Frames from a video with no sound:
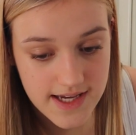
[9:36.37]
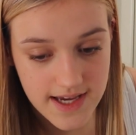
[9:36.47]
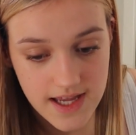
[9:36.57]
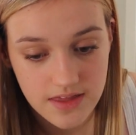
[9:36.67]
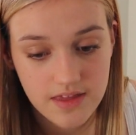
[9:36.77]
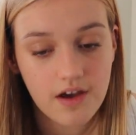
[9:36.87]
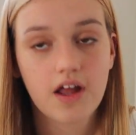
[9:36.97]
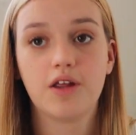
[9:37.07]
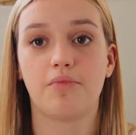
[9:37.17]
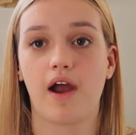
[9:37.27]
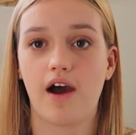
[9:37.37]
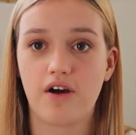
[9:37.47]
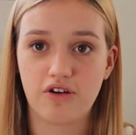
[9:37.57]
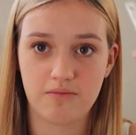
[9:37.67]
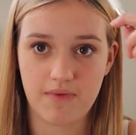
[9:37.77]
it in the colour
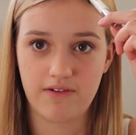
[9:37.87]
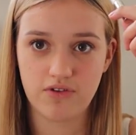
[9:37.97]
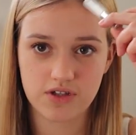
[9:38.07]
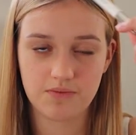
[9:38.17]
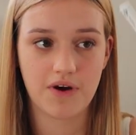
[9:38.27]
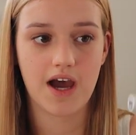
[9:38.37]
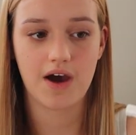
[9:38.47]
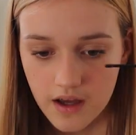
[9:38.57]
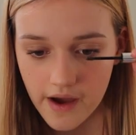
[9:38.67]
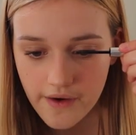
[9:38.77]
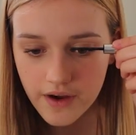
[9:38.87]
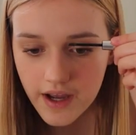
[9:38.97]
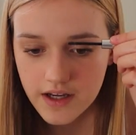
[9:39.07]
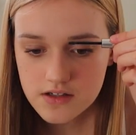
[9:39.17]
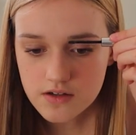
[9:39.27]
brown. My roots are brown.
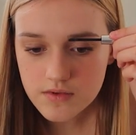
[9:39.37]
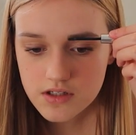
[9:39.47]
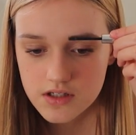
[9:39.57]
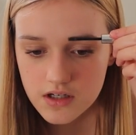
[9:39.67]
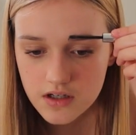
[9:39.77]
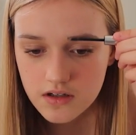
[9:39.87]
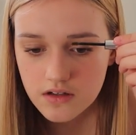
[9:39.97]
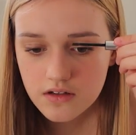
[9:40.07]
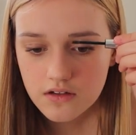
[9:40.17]
Okay, so I'm just gonna